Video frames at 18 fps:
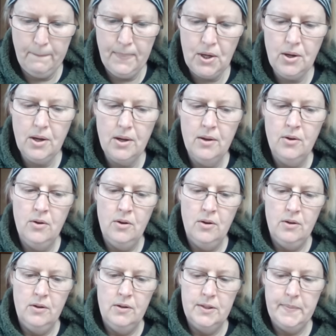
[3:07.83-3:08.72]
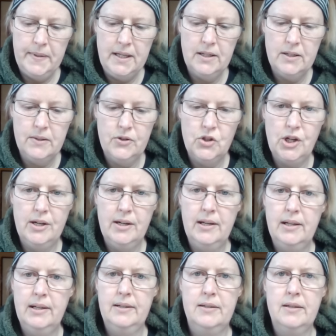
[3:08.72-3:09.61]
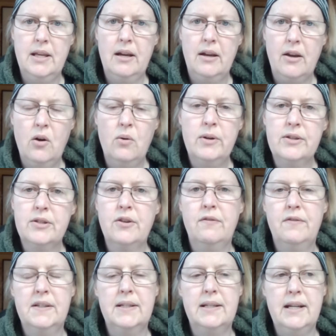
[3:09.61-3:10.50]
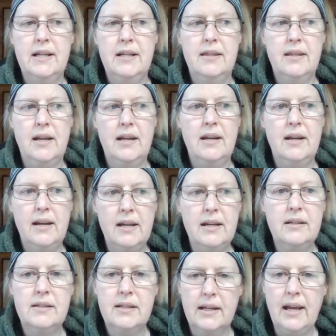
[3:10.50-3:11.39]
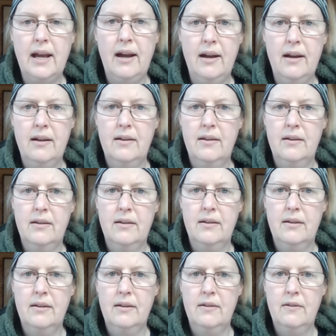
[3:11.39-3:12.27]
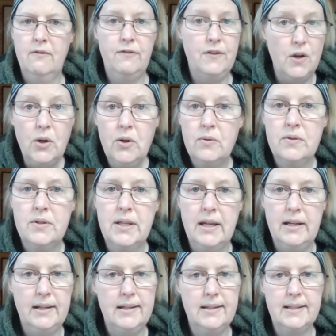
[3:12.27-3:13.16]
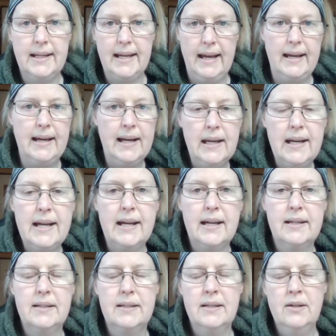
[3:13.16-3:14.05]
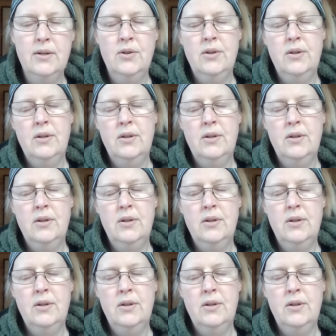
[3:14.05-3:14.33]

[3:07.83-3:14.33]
But speaking to a journalist, their goal is obviously they need to get views, they need to get clicks.